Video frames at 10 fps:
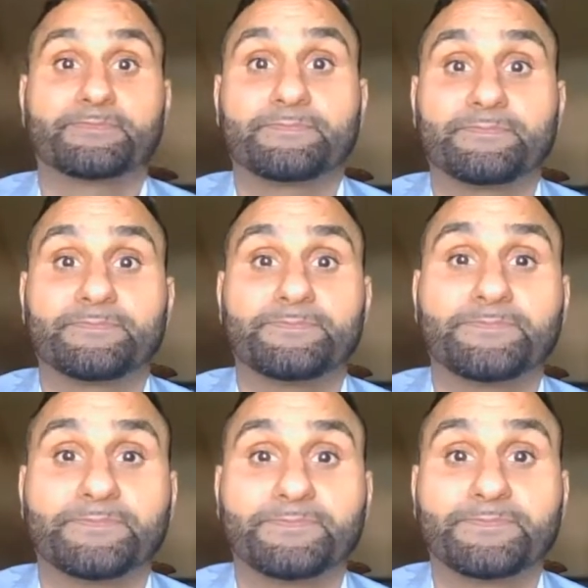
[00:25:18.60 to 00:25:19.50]

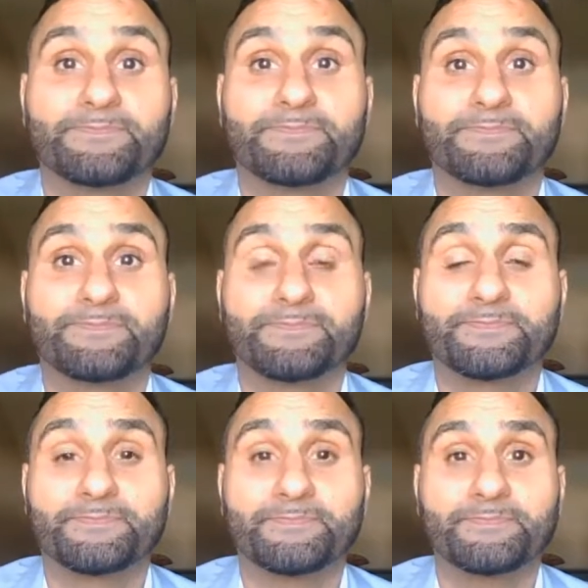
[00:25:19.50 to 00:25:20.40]

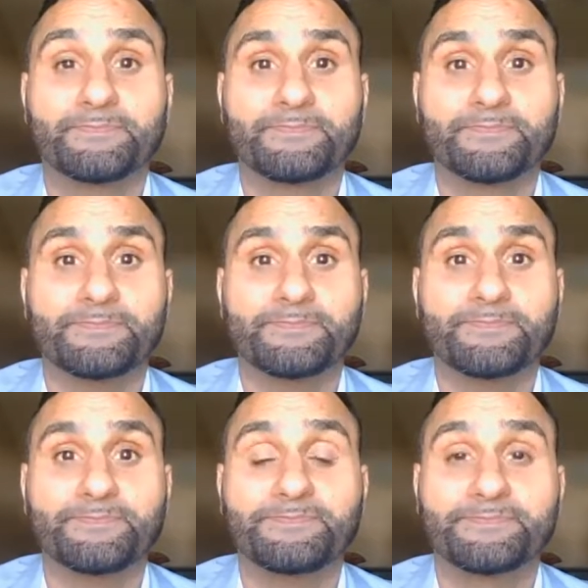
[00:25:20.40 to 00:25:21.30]

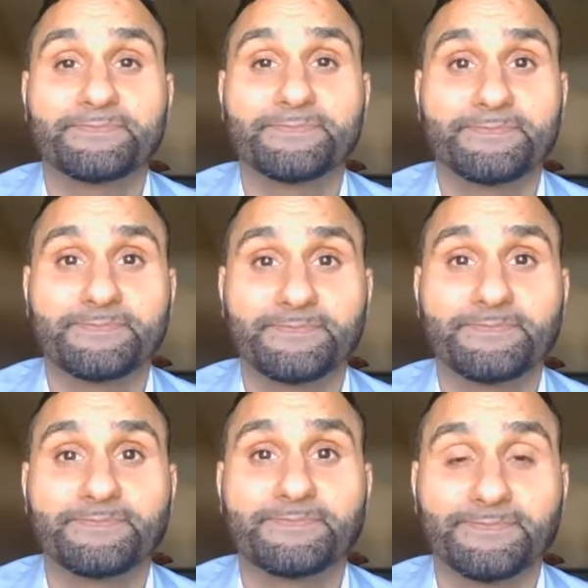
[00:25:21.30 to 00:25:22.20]

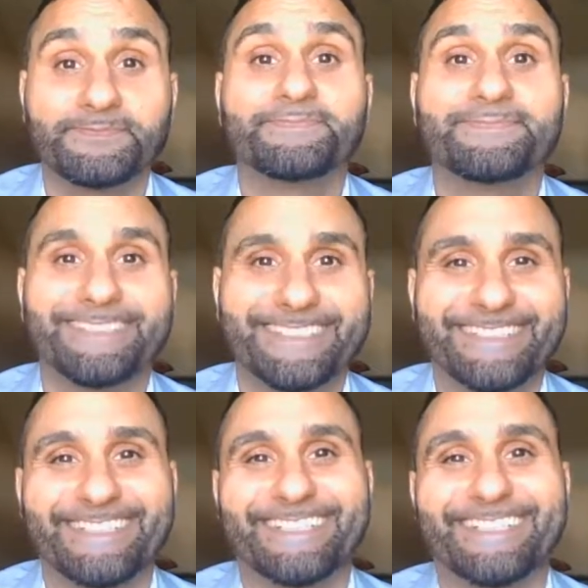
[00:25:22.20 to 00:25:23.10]

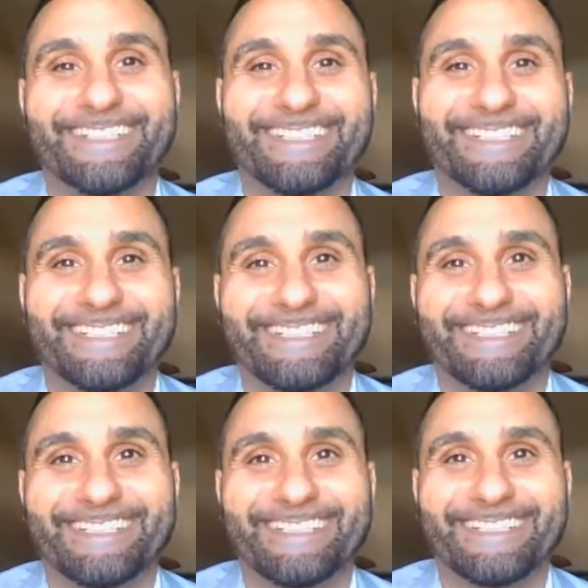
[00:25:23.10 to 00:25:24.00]

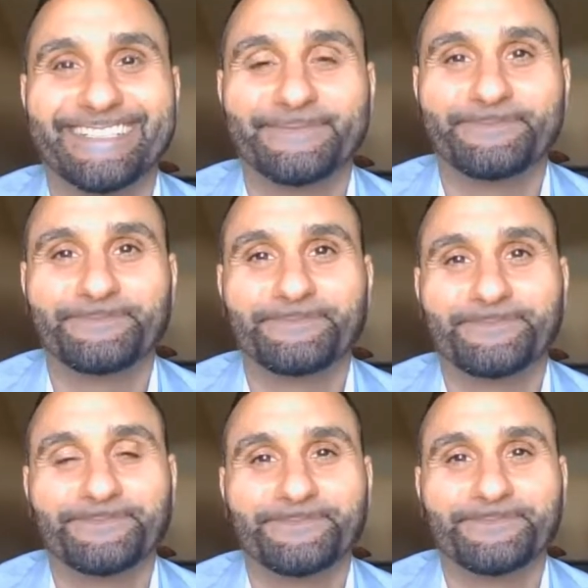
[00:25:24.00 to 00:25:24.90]

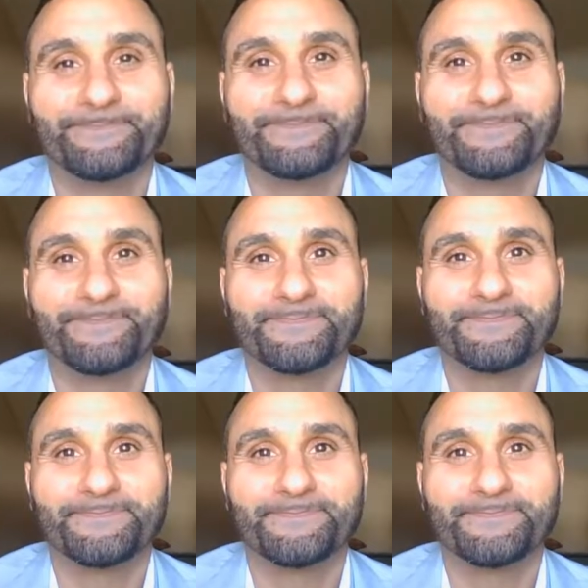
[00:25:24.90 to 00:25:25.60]
[no speech]